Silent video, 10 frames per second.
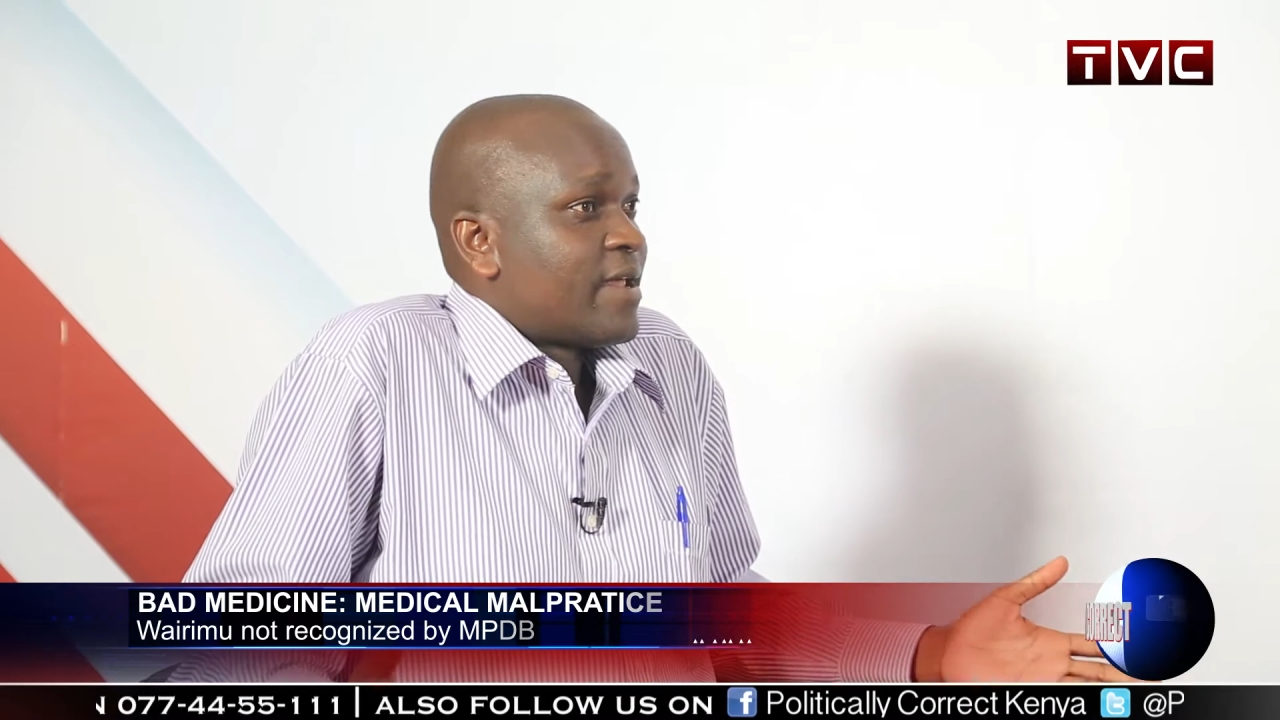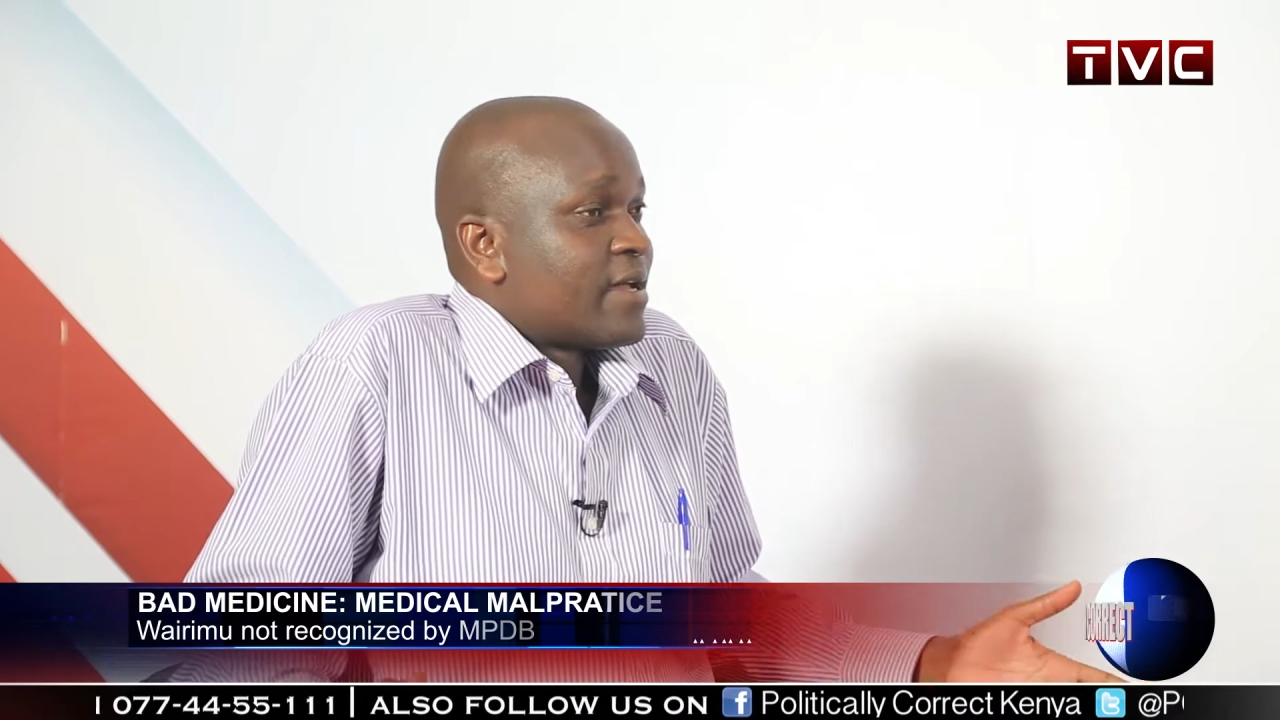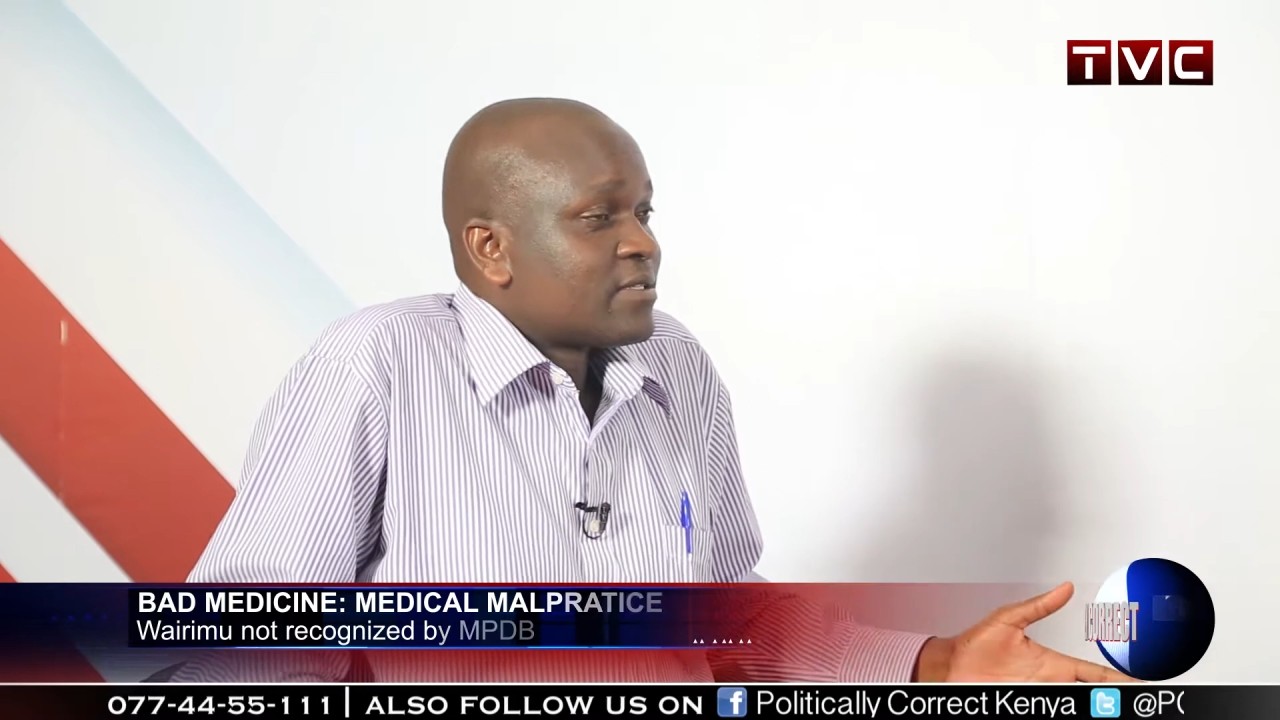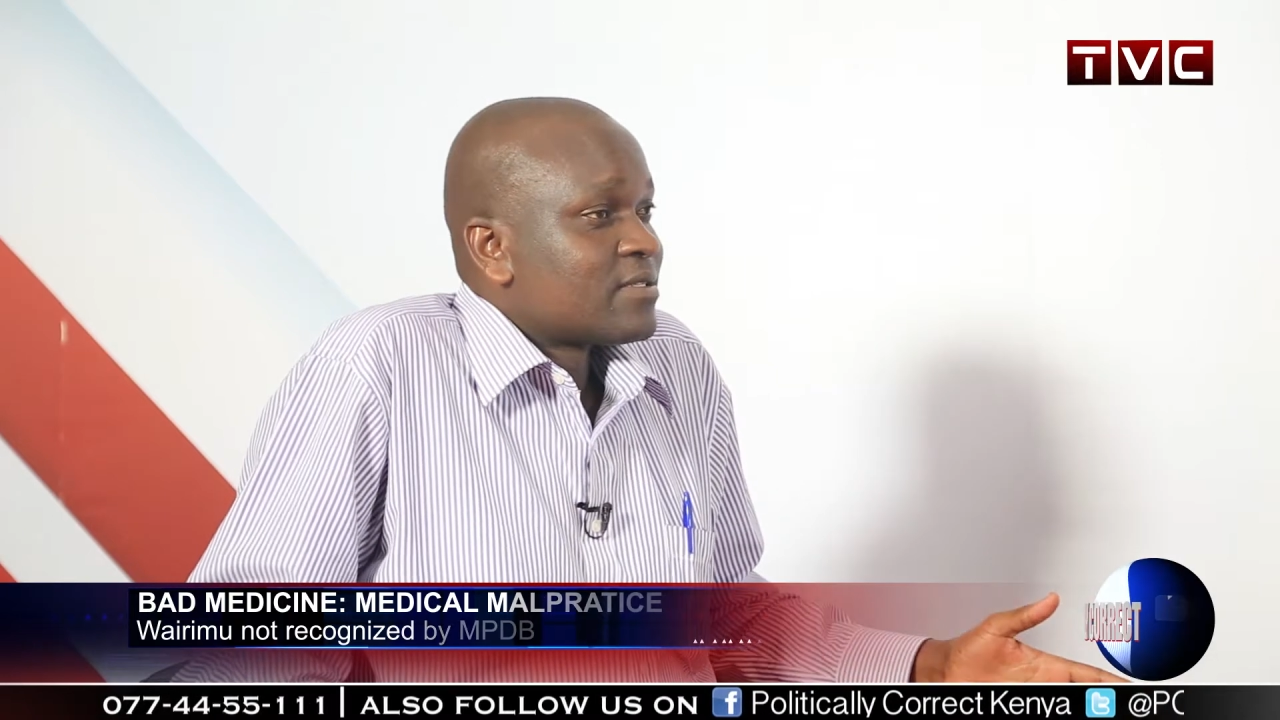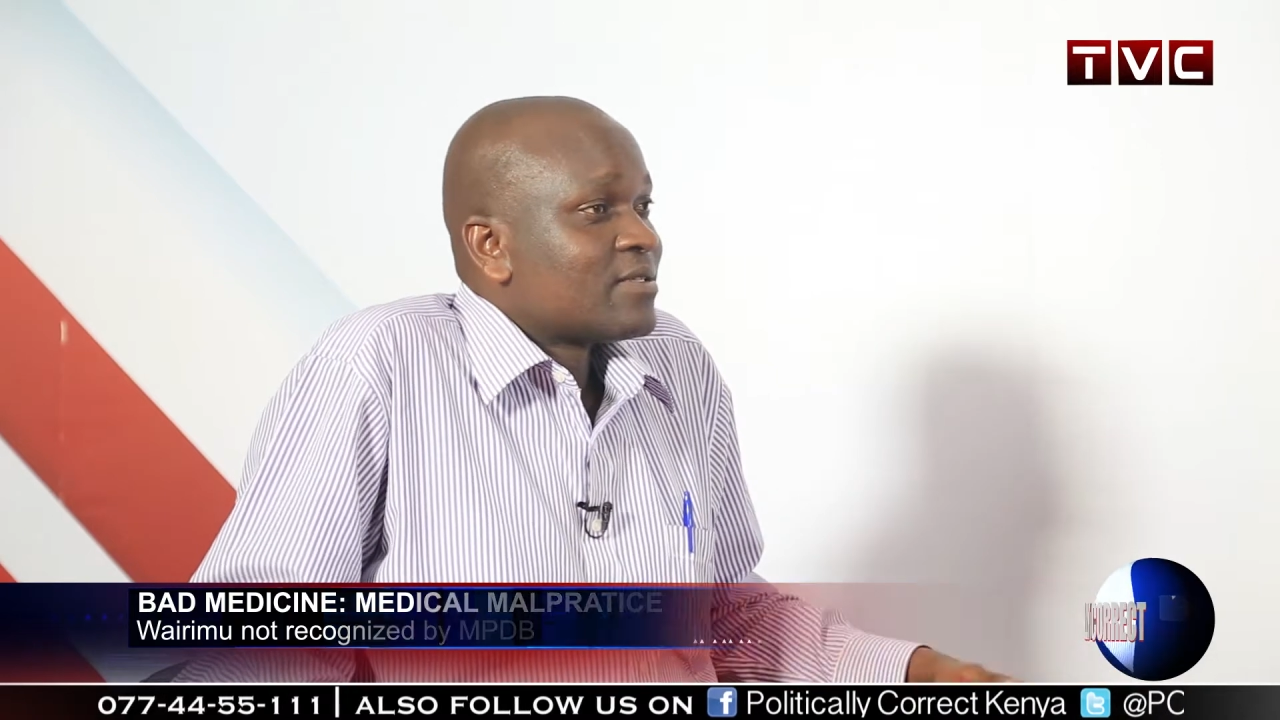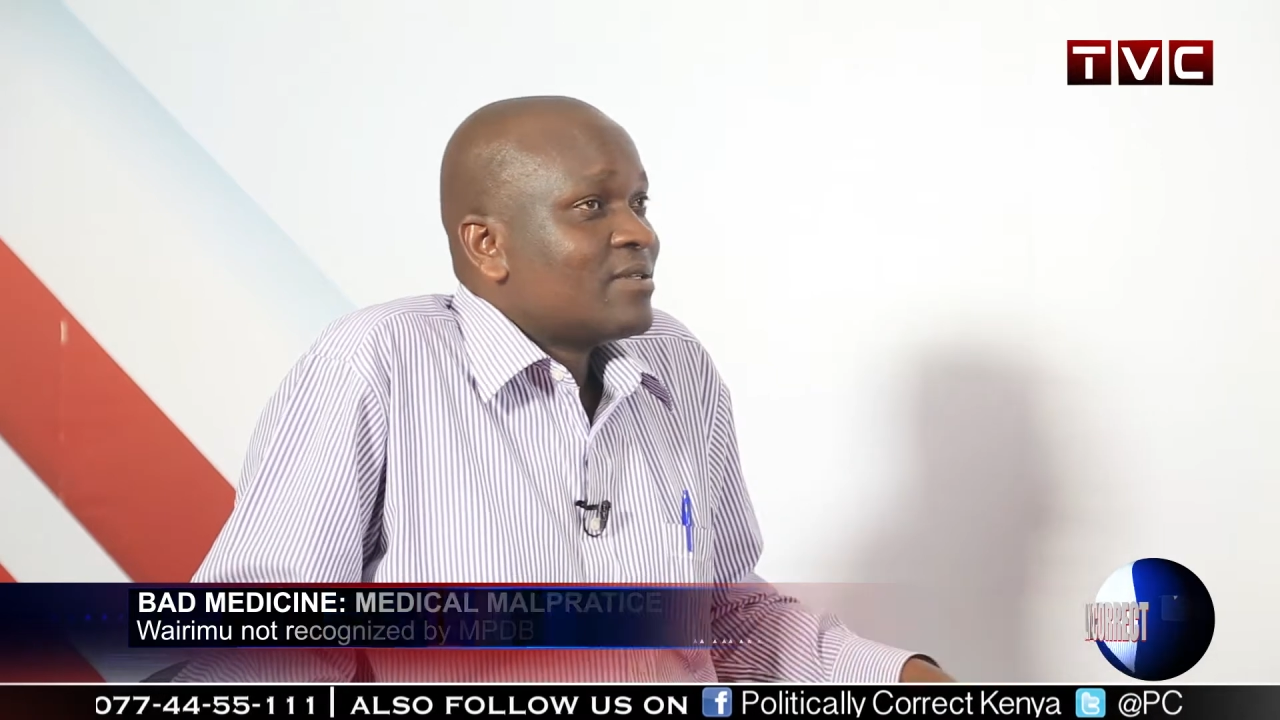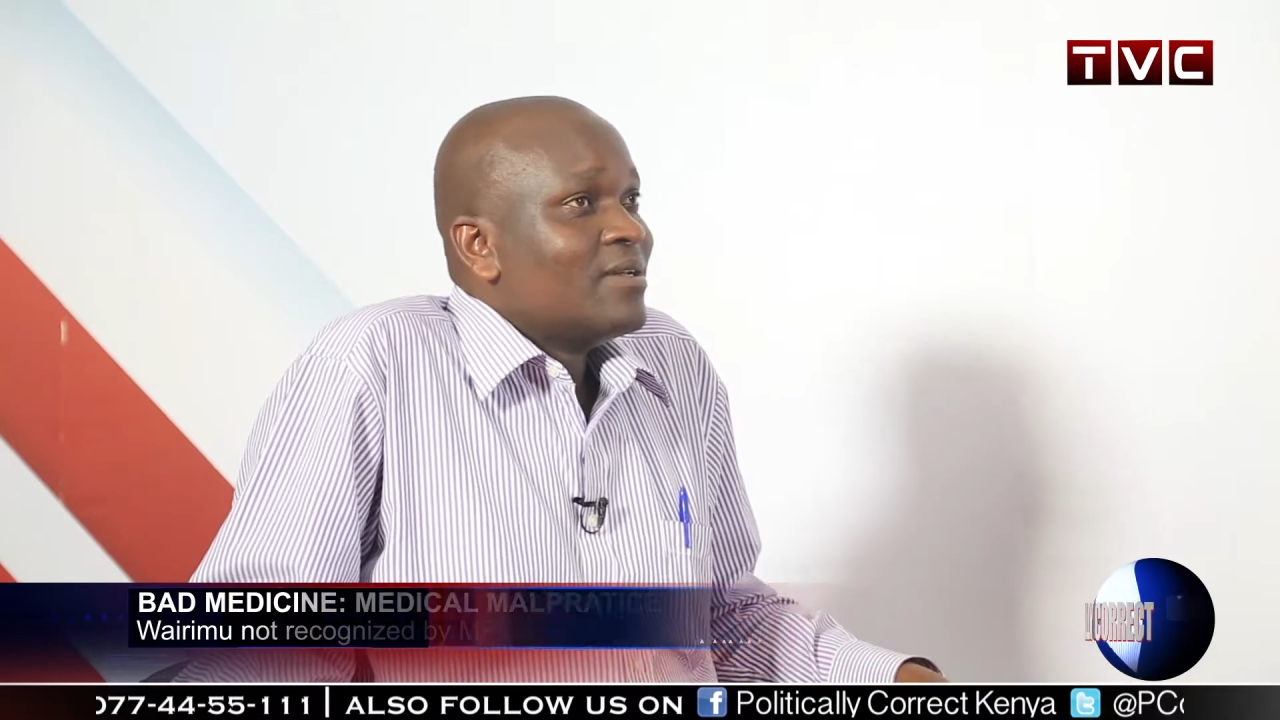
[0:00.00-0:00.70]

nurse.